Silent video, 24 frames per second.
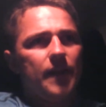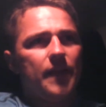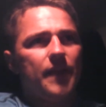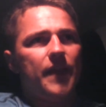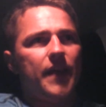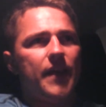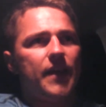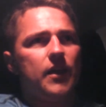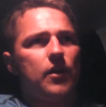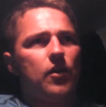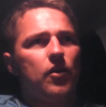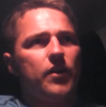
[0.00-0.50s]

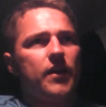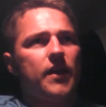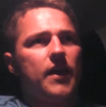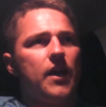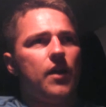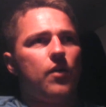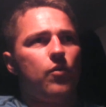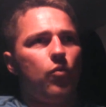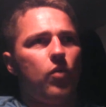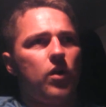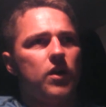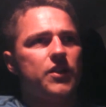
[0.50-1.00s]
think,
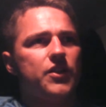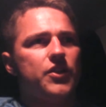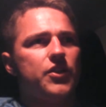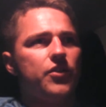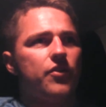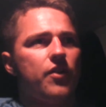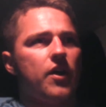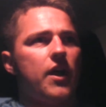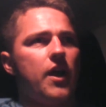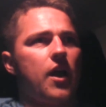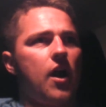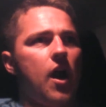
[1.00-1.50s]
okay, what
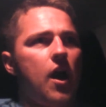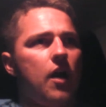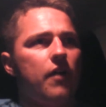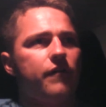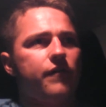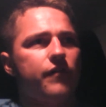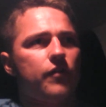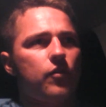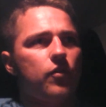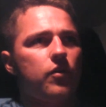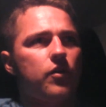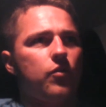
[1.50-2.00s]
should I
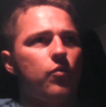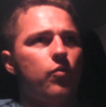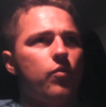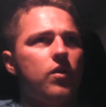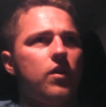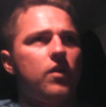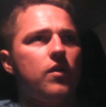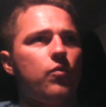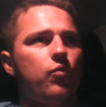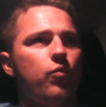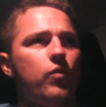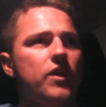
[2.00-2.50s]
offer or
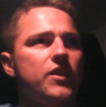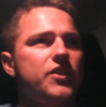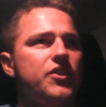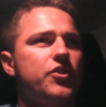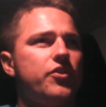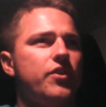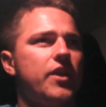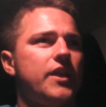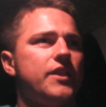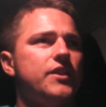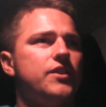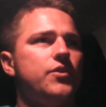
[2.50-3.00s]
wh- what
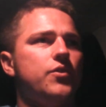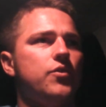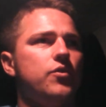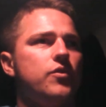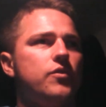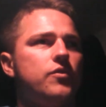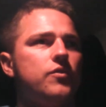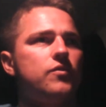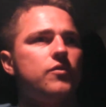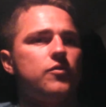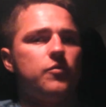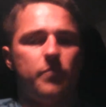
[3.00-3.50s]
should I do
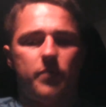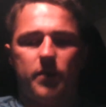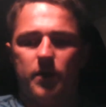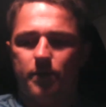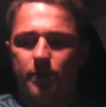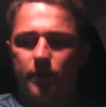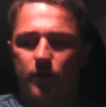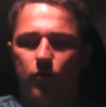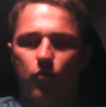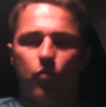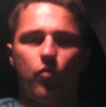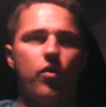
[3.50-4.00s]
to
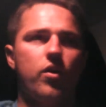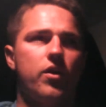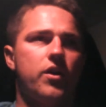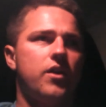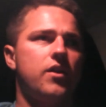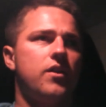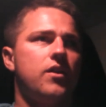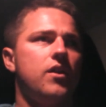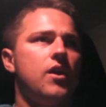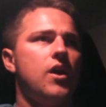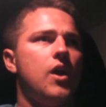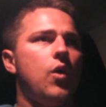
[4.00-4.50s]
people
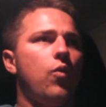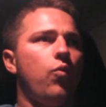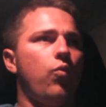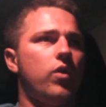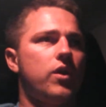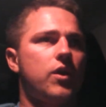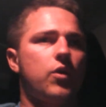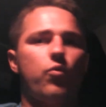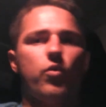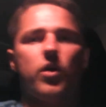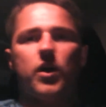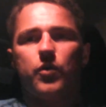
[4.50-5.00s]
who
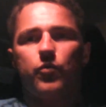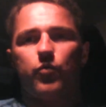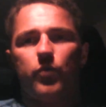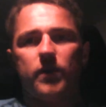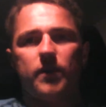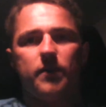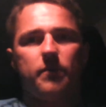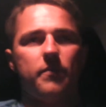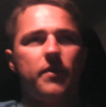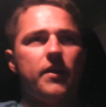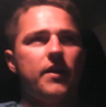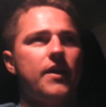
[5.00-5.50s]
want to work
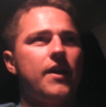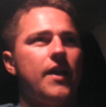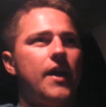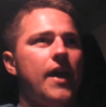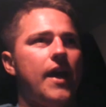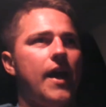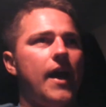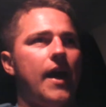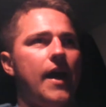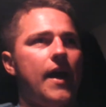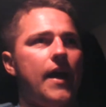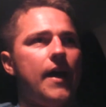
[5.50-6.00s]
with me,
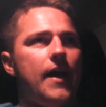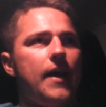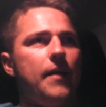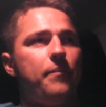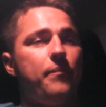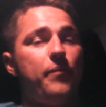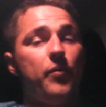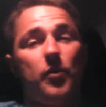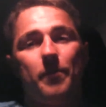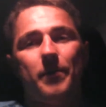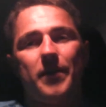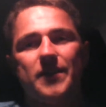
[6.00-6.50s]
I
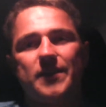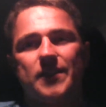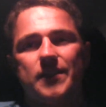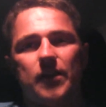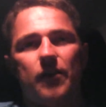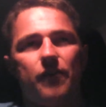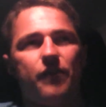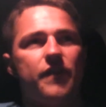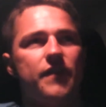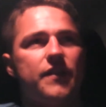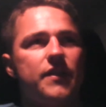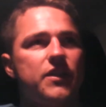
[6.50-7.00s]
put
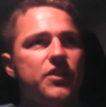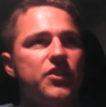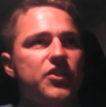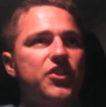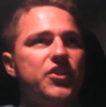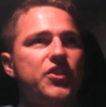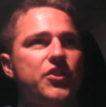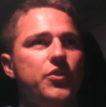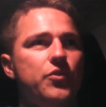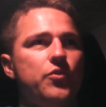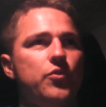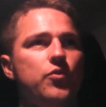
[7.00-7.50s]
myself in their
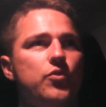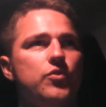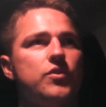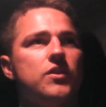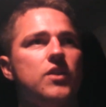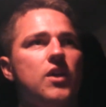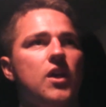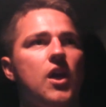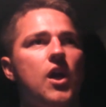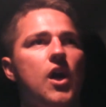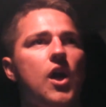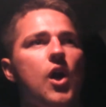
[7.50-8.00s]

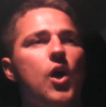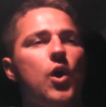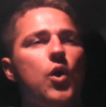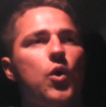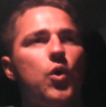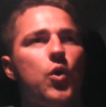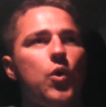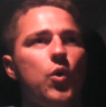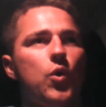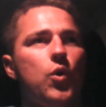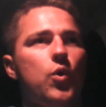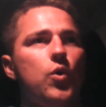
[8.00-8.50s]
shoes.
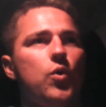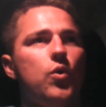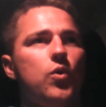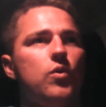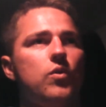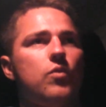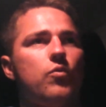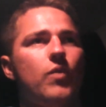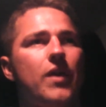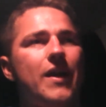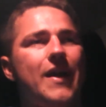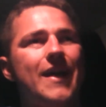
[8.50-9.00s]

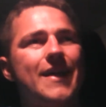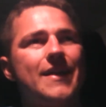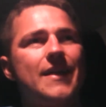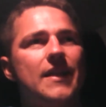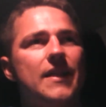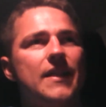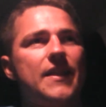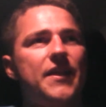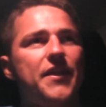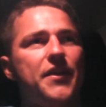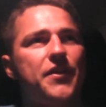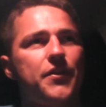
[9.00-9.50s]
Who, what kind
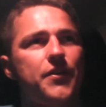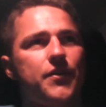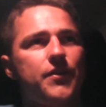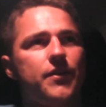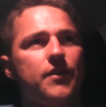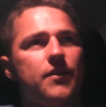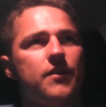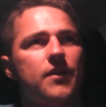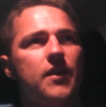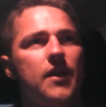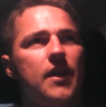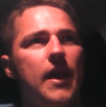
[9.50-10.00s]
of leader
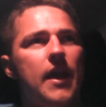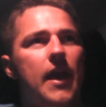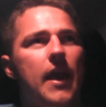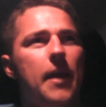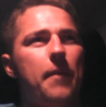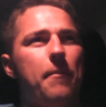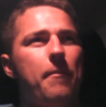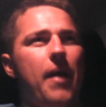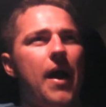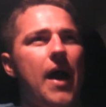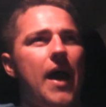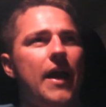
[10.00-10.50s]

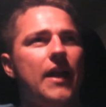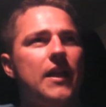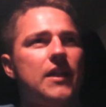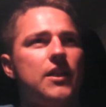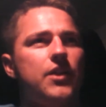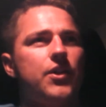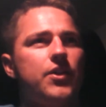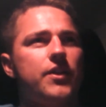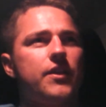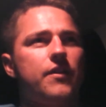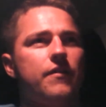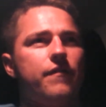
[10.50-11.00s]
am I
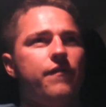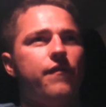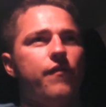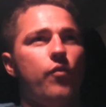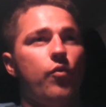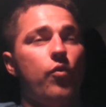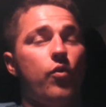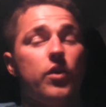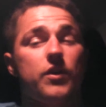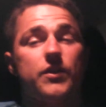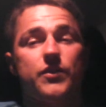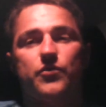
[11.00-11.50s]
looking
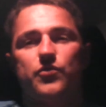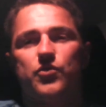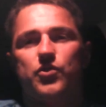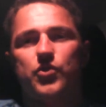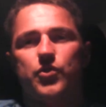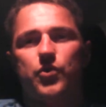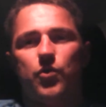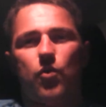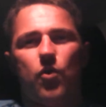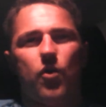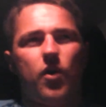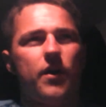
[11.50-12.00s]
forward to
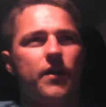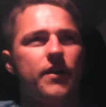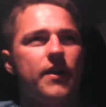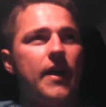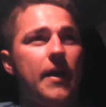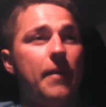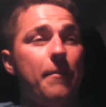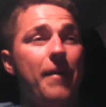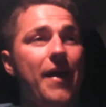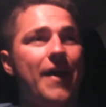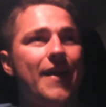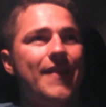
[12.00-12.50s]
join?
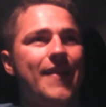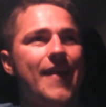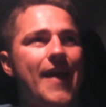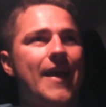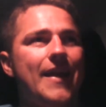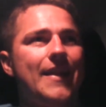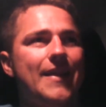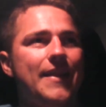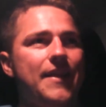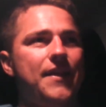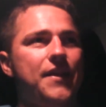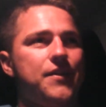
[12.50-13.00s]
Am I
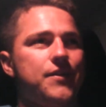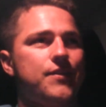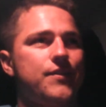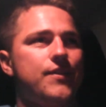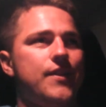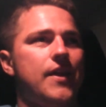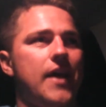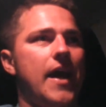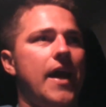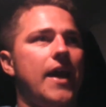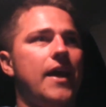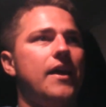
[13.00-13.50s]
that leader
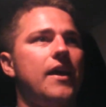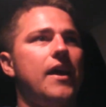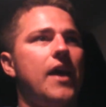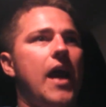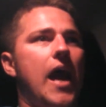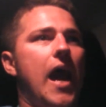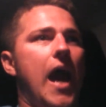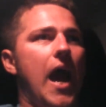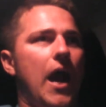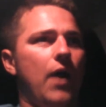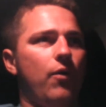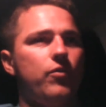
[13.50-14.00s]
that
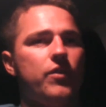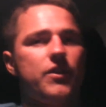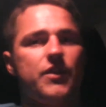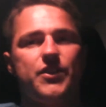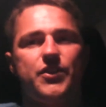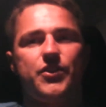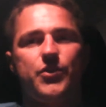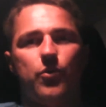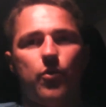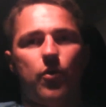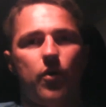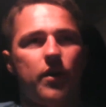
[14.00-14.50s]
I would
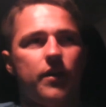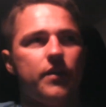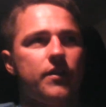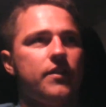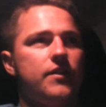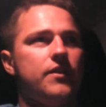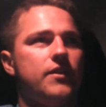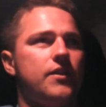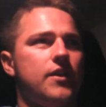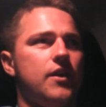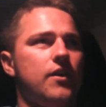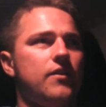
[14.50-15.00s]

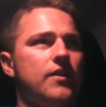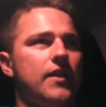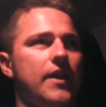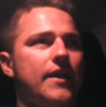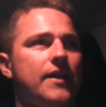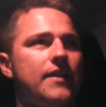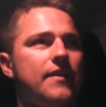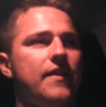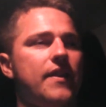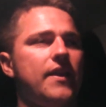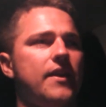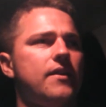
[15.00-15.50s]
join? You know,
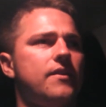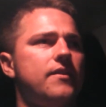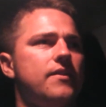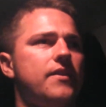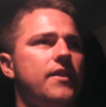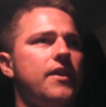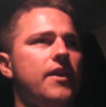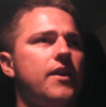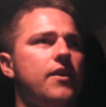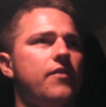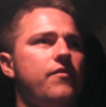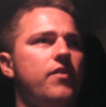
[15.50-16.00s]
like think
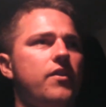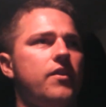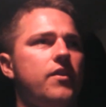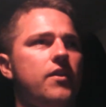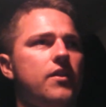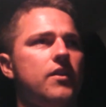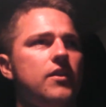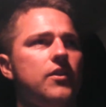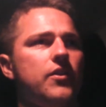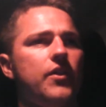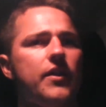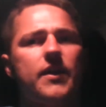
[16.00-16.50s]
think of
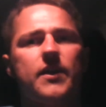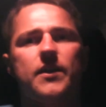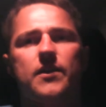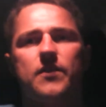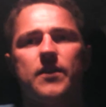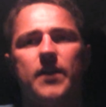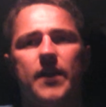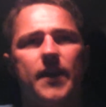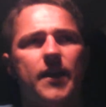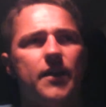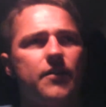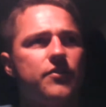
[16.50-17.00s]
a look
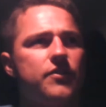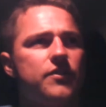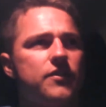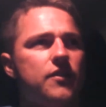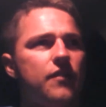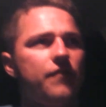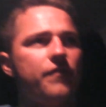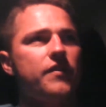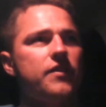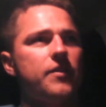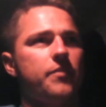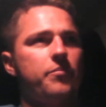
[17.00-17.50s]
look at
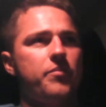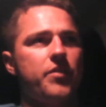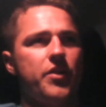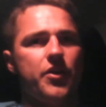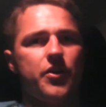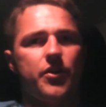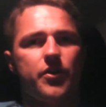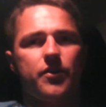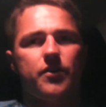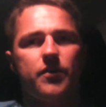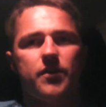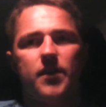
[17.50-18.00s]
yourself in the
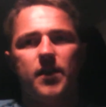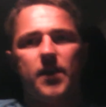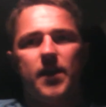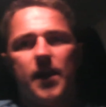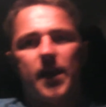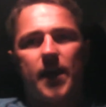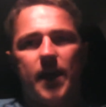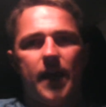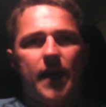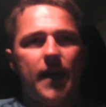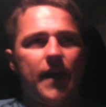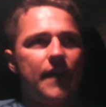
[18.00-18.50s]
mirror
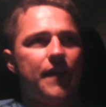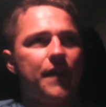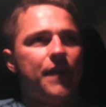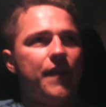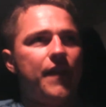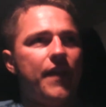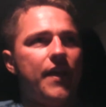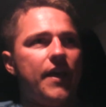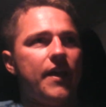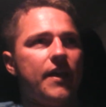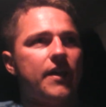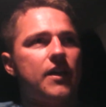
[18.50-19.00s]
and
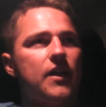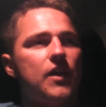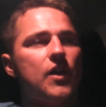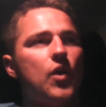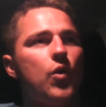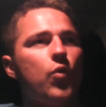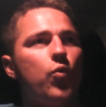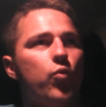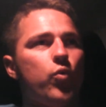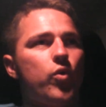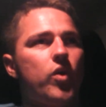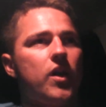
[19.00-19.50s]
think,
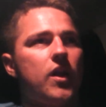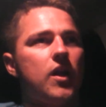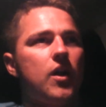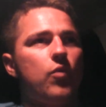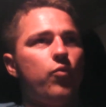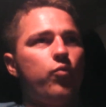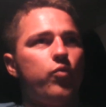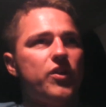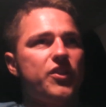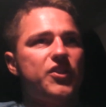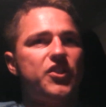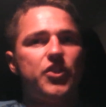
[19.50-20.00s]
where
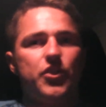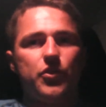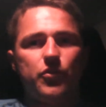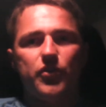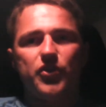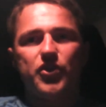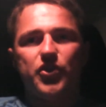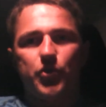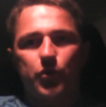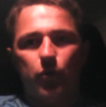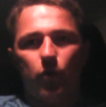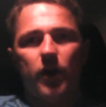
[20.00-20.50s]
would you
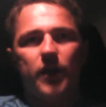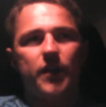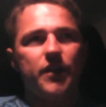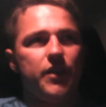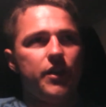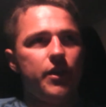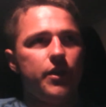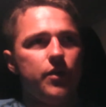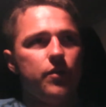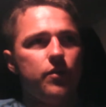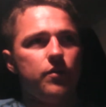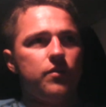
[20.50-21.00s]
join
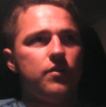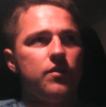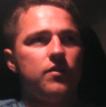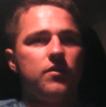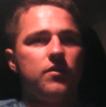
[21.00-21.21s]
you?